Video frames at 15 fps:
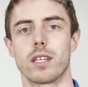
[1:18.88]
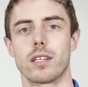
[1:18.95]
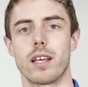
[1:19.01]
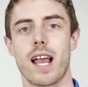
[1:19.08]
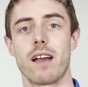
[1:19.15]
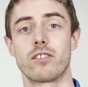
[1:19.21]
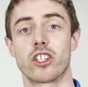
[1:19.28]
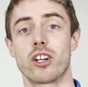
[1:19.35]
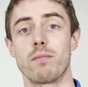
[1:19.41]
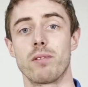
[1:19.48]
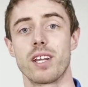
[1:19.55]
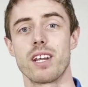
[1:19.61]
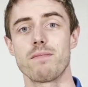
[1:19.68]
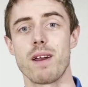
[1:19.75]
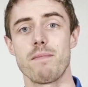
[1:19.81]
After
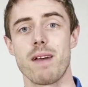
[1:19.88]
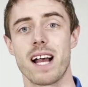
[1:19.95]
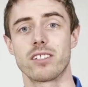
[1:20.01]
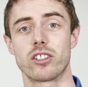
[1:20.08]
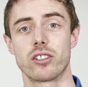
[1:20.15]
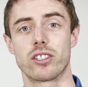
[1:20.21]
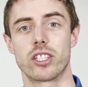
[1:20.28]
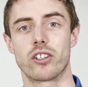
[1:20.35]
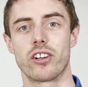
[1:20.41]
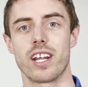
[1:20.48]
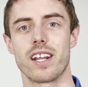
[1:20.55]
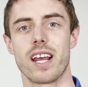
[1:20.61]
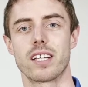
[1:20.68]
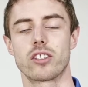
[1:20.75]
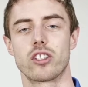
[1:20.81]
completing my master's degree
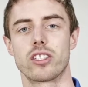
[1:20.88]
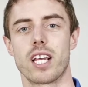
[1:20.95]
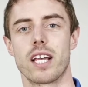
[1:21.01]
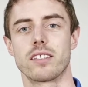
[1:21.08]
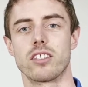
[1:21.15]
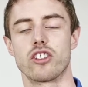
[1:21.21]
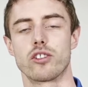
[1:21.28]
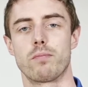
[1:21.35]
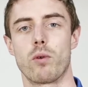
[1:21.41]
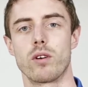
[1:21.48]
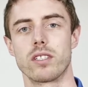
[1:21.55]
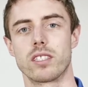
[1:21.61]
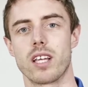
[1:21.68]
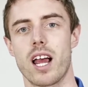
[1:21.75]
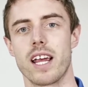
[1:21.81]
in exercise and
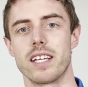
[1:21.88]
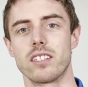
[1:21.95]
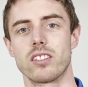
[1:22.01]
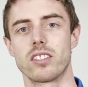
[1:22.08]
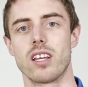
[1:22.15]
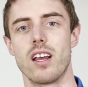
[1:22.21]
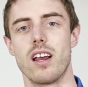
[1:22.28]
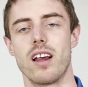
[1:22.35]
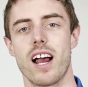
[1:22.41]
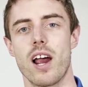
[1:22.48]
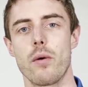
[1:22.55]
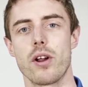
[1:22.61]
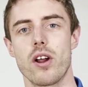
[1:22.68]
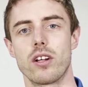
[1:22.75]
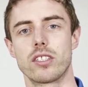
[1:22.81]
sports science, I
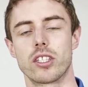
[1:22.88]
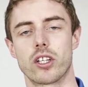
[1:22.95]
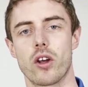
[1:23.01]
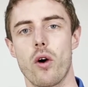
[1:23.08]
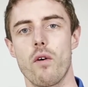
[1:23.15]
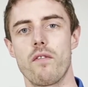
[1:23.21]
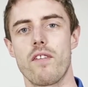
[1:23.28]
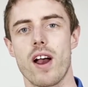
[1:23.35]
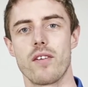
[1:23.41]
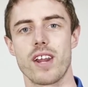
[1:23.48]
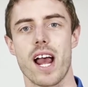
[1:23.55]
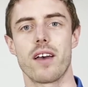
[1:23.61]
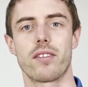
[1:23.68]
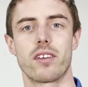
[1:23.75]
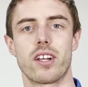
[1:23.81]
went on to co-found
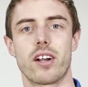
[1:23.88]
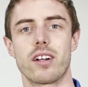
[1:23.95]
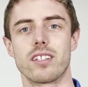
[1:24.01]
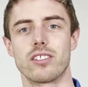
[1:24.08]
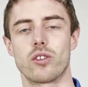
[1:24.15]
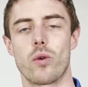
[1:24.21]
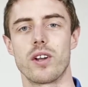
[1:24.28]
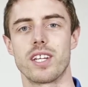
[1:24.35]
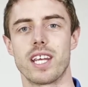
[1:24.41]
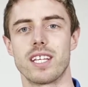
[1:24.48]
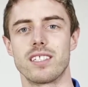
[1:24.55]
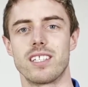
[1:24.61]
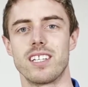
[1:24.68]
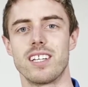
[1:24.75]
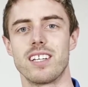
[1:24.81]
Athlete Era in
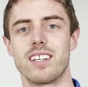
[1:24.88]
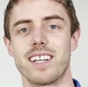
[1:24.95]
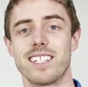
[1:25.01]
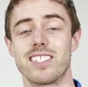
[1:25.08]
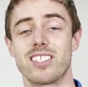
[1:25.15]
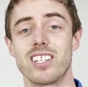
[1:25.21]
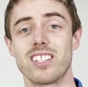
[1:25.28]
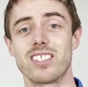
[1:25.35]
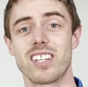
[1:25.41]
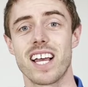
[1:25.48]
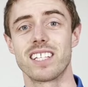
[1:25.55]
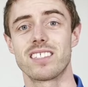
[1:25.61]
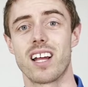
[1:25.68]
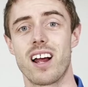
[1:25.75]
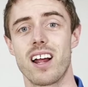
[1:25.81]
2018, and since
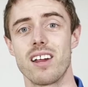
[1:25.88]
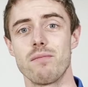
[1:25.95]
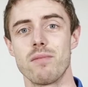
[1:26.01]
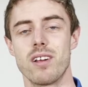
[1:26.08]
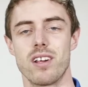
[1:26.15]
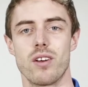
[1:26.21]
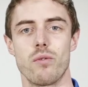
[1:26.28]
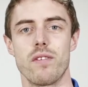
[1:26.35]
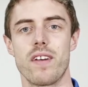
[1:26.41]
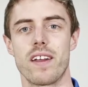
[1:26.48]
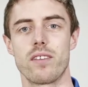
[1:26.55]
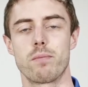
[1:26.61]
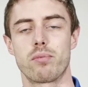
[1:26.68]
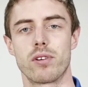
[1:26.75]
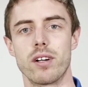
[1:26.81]
that time, we've had
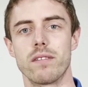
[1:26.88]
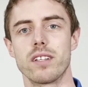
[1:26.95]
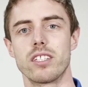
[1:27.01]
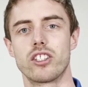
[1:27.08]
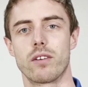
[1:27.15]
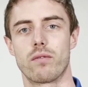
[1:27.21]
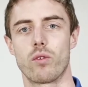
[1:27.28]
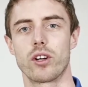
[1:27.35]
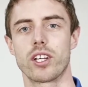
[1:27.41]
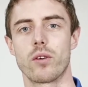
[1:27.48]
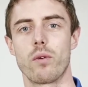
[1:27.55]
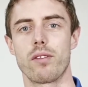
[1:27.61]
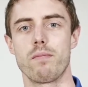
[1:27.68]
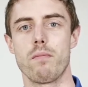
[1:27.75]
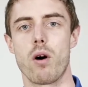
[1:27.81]
the privilege of working
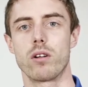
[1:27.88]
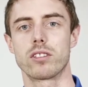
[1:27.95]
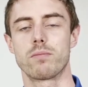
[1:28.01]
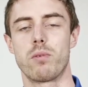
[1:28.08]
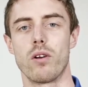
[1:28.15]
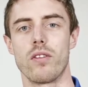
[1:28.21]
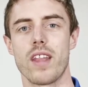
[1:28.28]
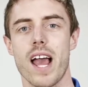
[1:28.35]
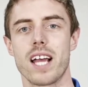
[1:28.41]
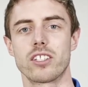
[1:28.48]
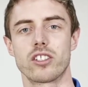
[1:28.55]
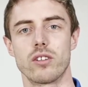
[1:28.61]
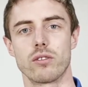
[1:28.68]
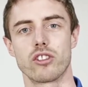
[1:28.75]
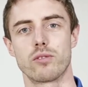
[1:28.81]
with multiple
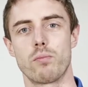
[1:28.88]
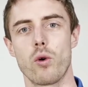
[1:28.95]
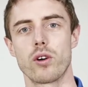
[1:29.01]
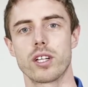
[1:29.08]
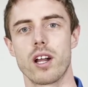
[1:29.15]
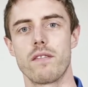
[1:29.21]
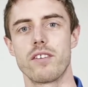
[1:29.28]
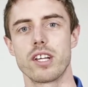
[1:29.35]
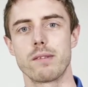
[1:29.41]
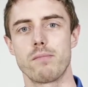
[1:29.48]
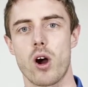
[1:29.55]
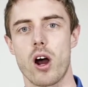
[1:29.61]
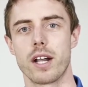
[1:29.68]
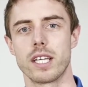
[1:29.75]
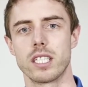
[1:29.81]
national sport governing
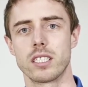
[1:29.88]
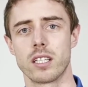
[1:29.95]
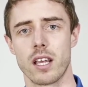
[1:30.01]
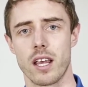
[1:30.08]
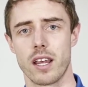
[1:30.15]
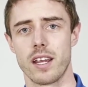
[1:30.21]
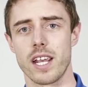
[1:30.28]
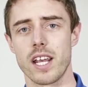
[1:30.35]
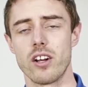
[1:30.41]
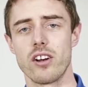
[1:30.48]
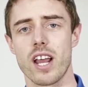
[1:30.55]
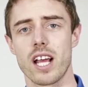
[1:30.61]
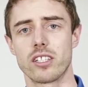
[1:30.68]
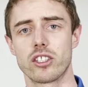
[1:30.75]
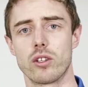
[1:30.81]
bodies,
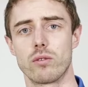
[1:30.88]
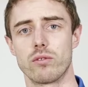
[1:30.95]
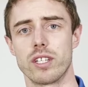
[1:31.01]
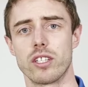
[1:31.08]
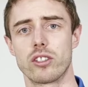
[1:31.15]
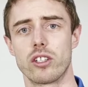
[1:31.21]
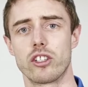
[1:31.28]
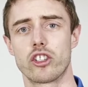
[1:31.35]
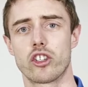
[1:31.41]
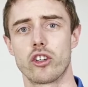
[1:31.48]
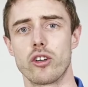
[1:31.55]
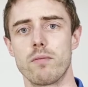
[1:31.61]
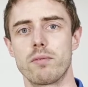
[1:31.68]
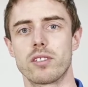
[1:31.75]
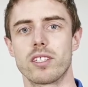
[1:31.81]
international research
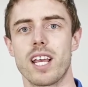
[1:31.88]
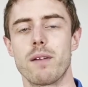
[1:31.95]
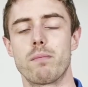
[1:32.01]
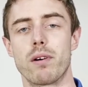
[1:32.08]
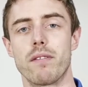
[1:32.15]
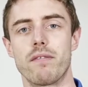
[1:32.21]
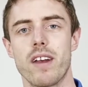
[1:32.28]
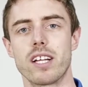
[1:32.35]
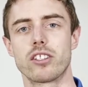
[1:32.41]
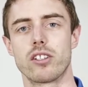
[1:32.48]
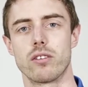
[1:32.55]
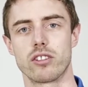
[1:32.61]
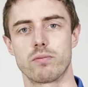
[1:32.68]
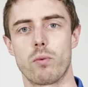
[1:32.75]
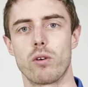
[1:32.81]
groups, and
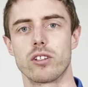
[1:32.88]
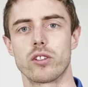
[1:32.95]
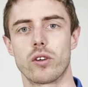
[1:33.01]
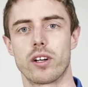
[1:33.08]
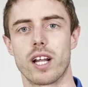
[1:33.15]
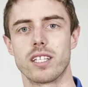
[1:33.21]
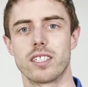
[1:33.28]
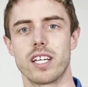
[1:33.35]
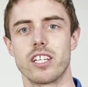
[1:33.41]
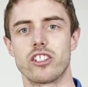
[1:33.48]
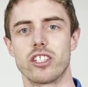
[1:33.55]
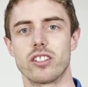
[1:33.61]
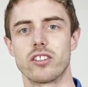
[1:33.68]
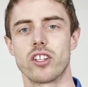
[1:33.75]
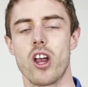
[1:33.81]
professional sports
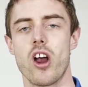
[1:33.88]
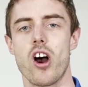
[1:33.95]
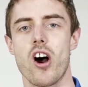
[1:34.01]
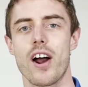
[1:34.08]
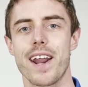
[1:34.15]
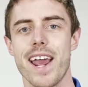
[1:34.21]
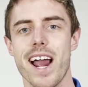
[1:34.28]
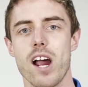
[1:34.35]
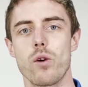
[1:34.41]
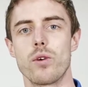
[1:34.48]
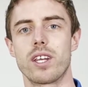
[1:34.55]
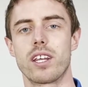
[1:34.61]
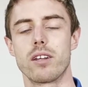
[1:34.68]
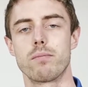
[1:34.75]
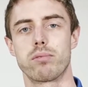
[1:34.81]
organizations on how we
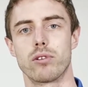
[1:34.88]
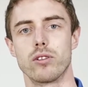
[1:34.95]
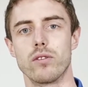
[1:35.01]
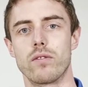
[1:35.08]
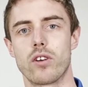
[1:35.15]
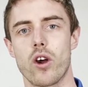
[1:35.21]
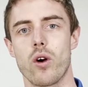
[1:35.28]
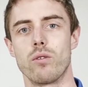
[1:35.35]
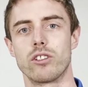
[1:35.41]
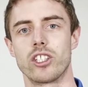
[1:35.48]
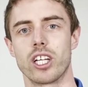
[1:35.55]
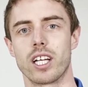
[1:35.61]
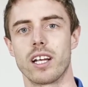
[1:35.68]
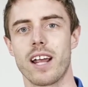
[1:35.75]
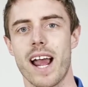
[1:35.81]
can improve
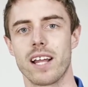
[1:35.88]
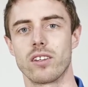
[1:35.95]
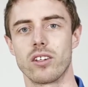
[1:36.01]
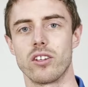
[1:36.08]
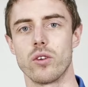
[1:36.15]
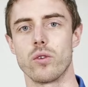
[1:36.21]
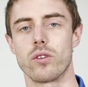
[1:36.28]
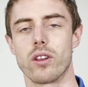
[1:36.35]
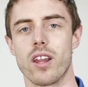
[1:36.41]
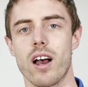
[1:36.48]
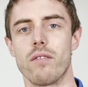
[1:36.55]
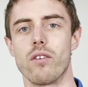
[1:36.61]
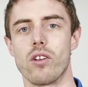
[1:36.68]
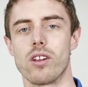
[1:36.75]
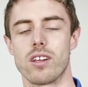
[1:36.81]
coaching at the youth
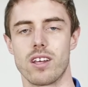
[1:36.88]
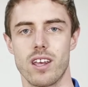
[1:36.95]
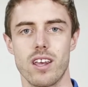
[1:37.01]
level.